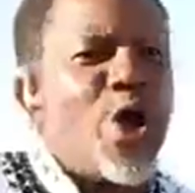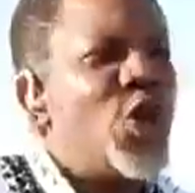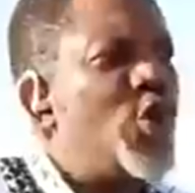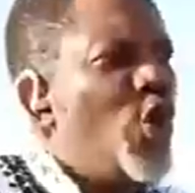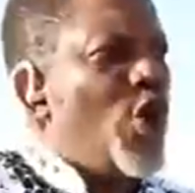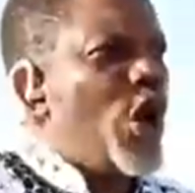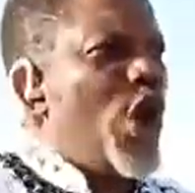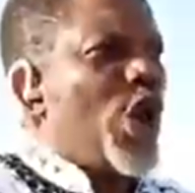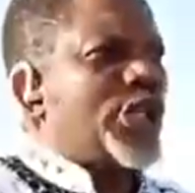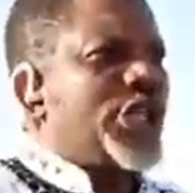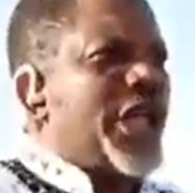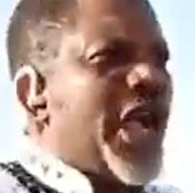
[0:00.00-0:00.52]

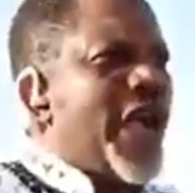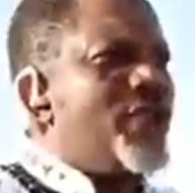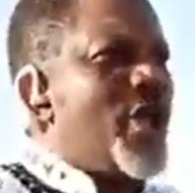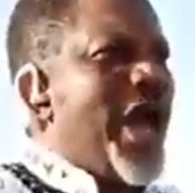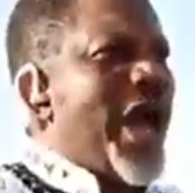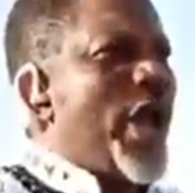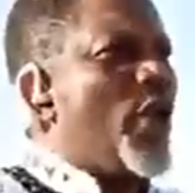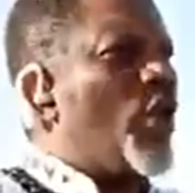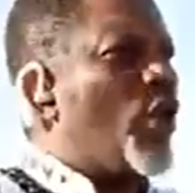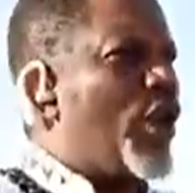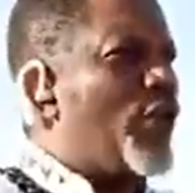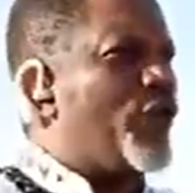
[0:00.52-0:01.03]
You yourself,
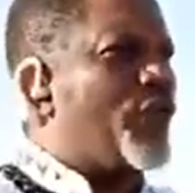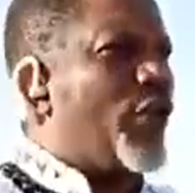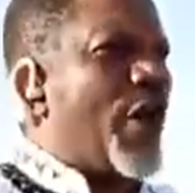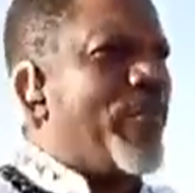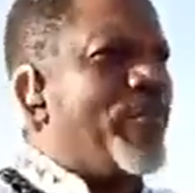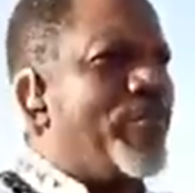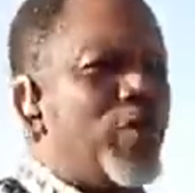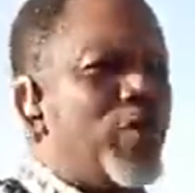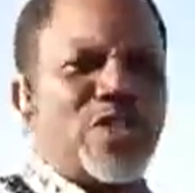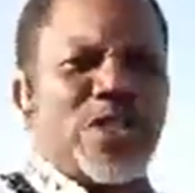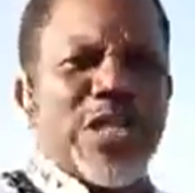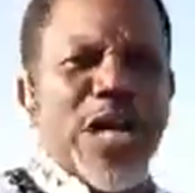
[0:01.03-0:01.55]
you are looking for
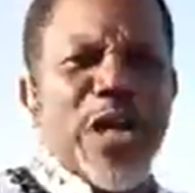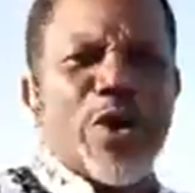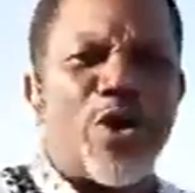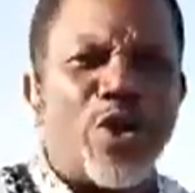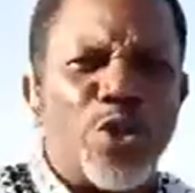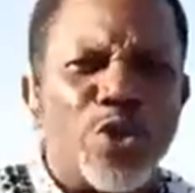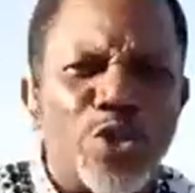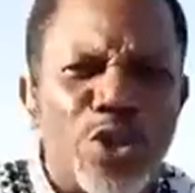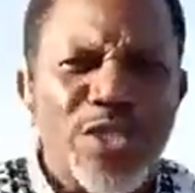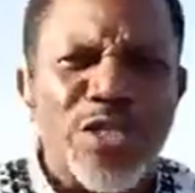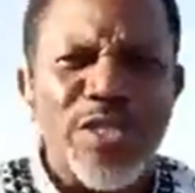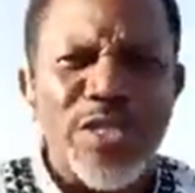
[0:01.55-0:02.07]
books they
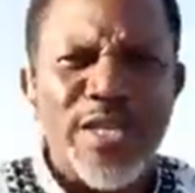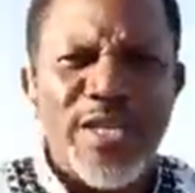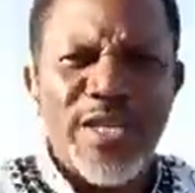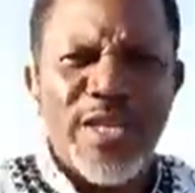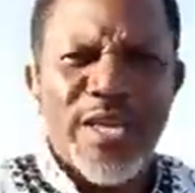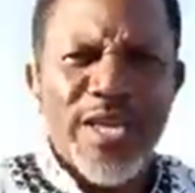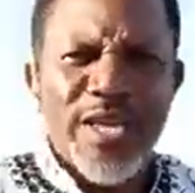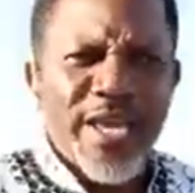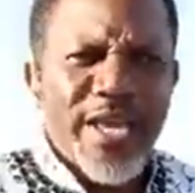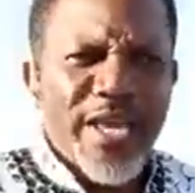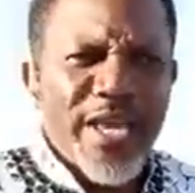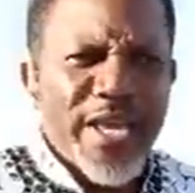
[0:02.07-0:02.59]
wrote.
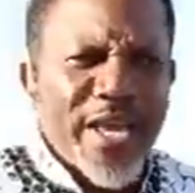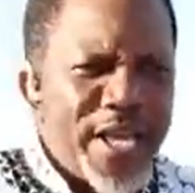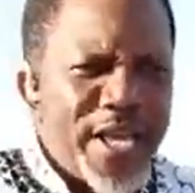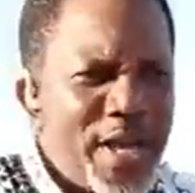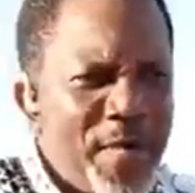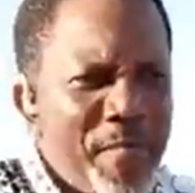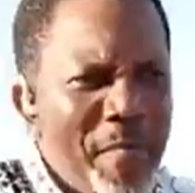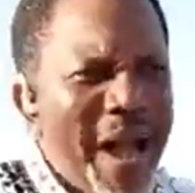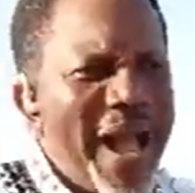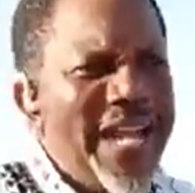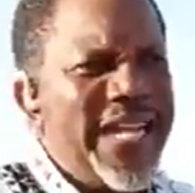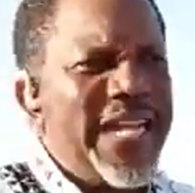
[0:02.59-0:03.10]

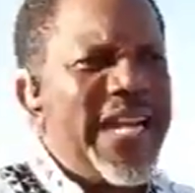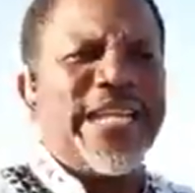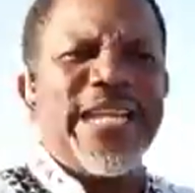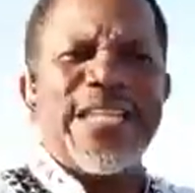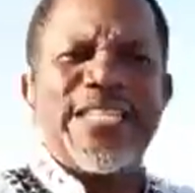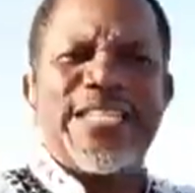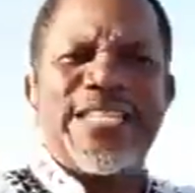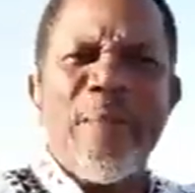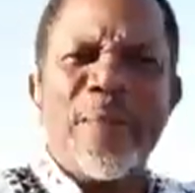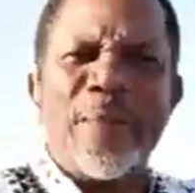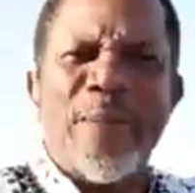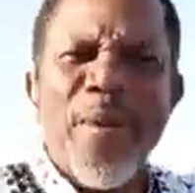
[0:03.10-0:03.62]
Imagine
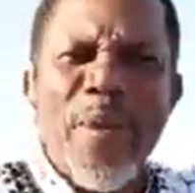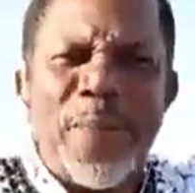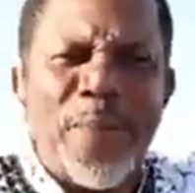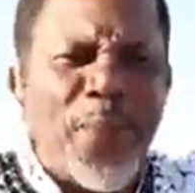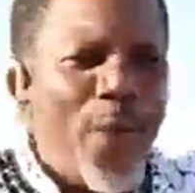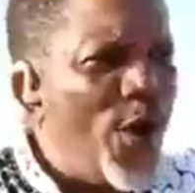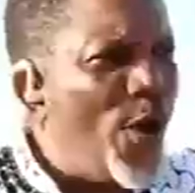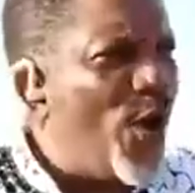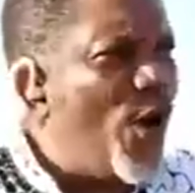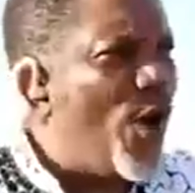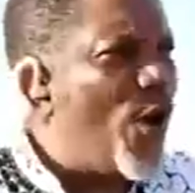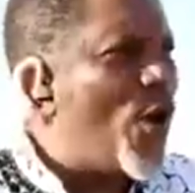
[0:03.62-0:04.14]
the same
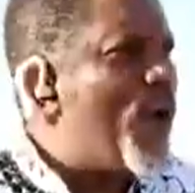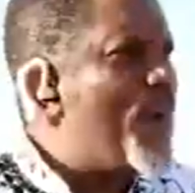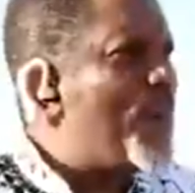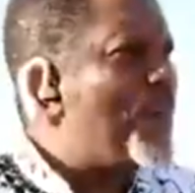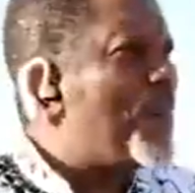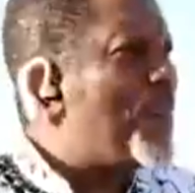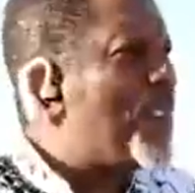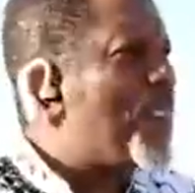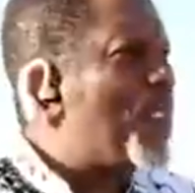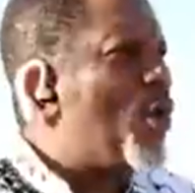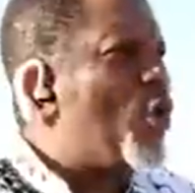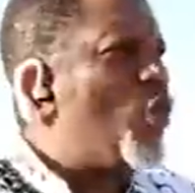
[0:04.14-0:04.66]
people
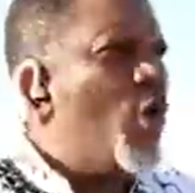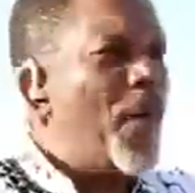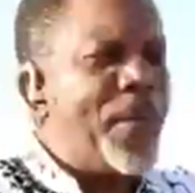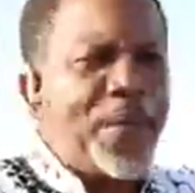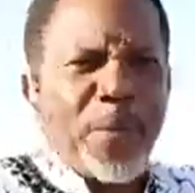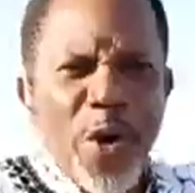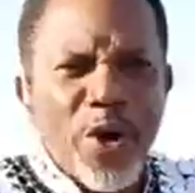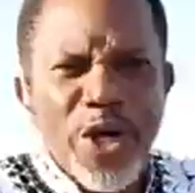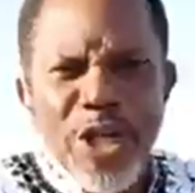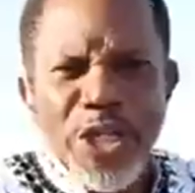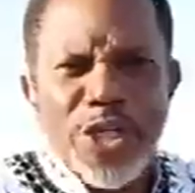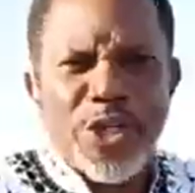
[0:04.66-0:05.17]
who
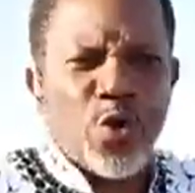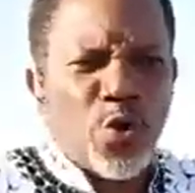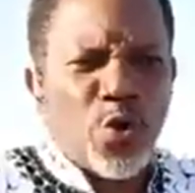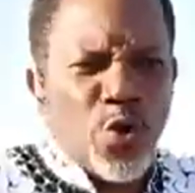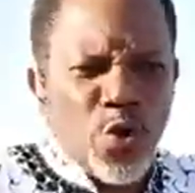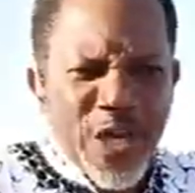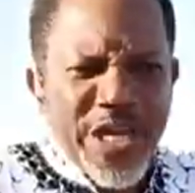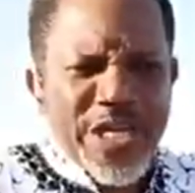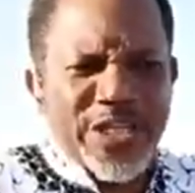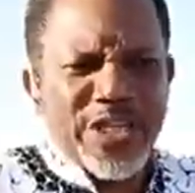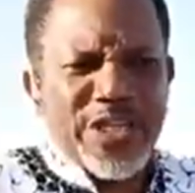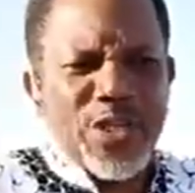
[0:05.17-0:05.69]
punish you
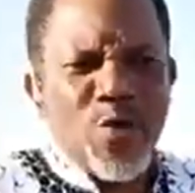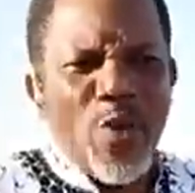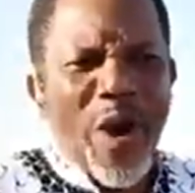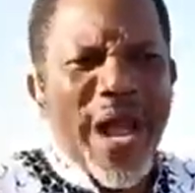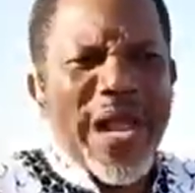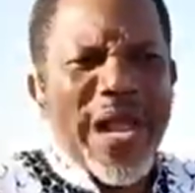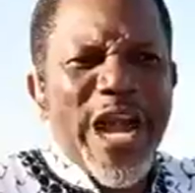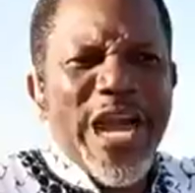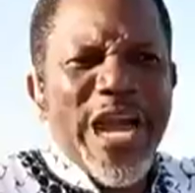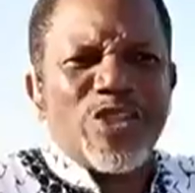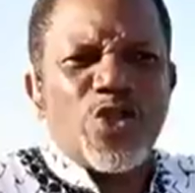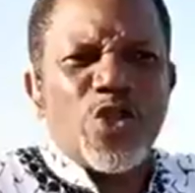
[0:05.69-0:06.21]
is the
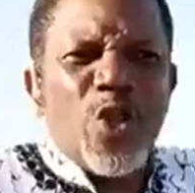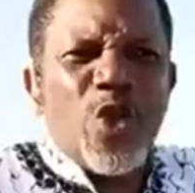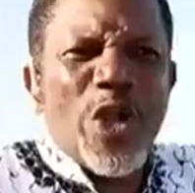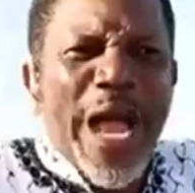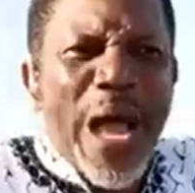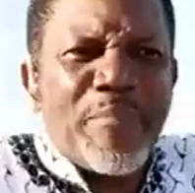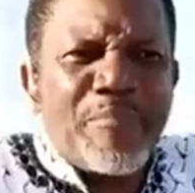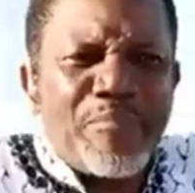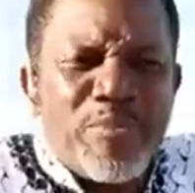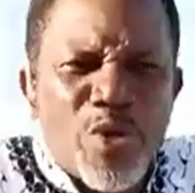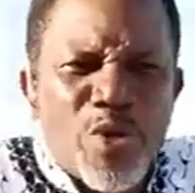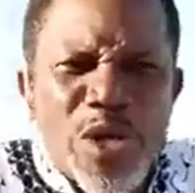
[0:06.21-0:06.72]
one that also
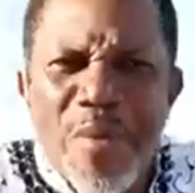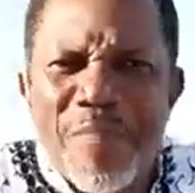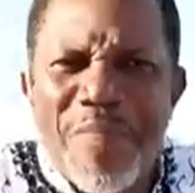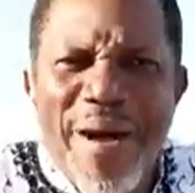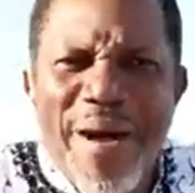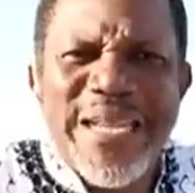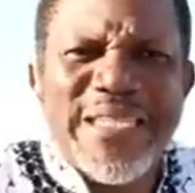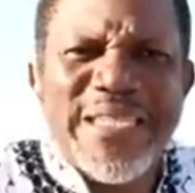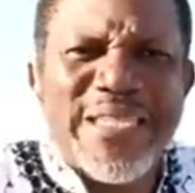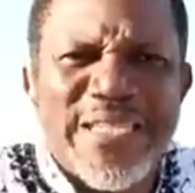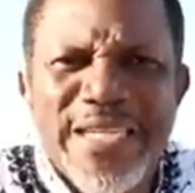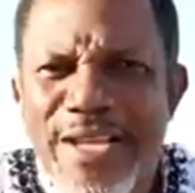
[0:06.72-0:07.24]
write book
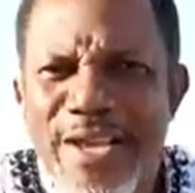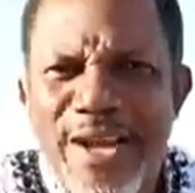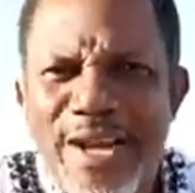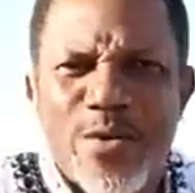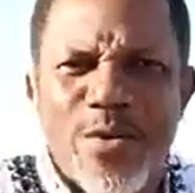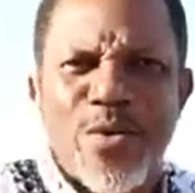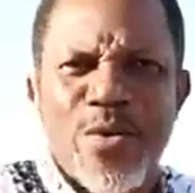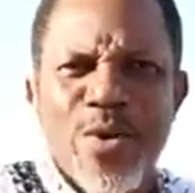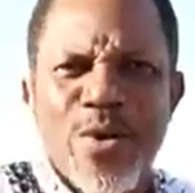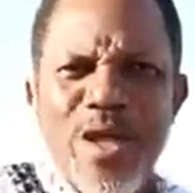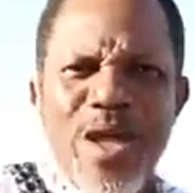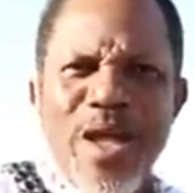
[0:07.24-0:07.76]
about the
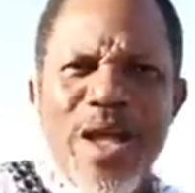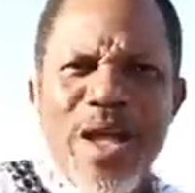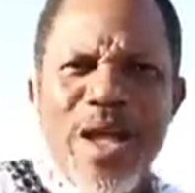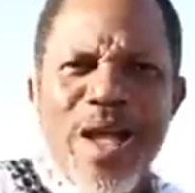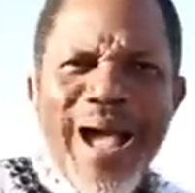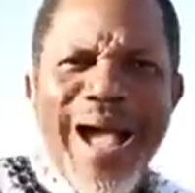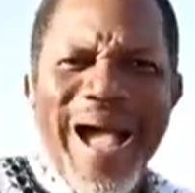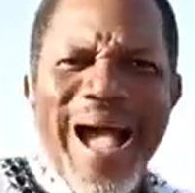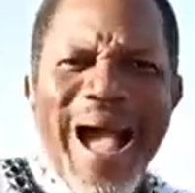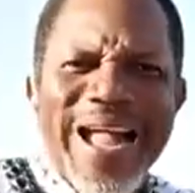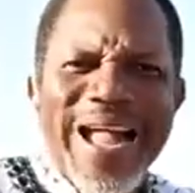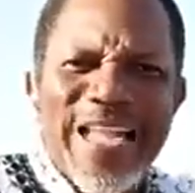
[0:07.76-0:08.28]
scenario.
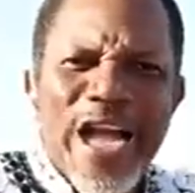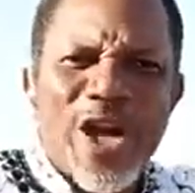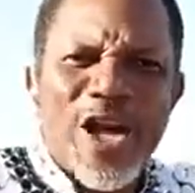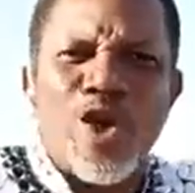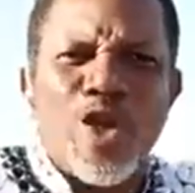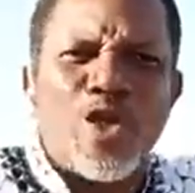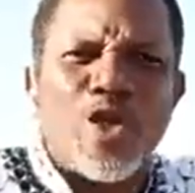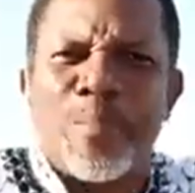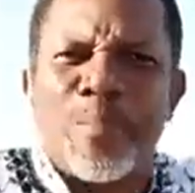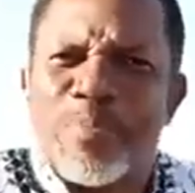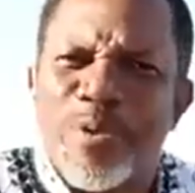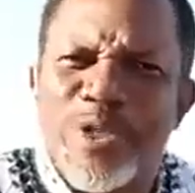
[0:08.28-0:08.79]
How are they
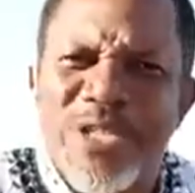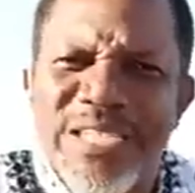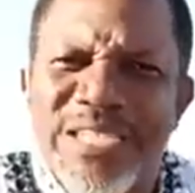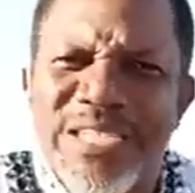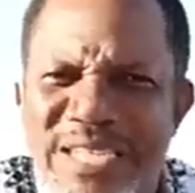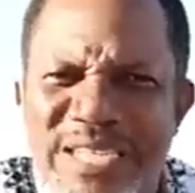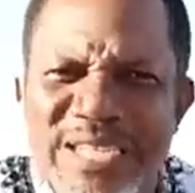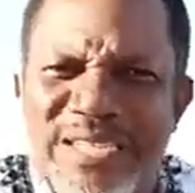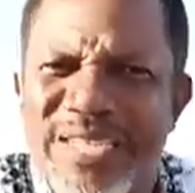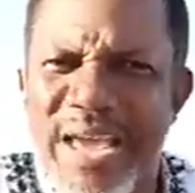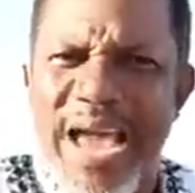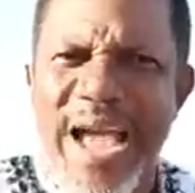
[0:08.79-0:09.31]
going to put the
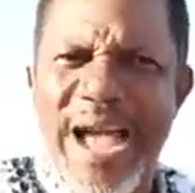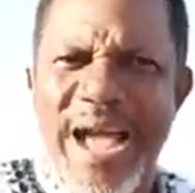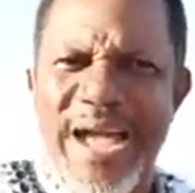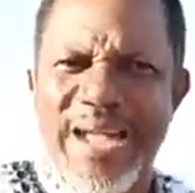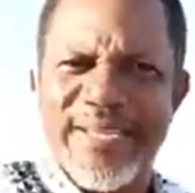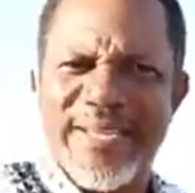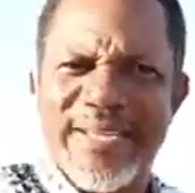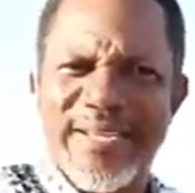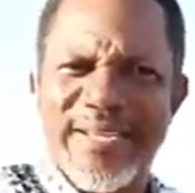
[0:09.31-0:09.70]
things there?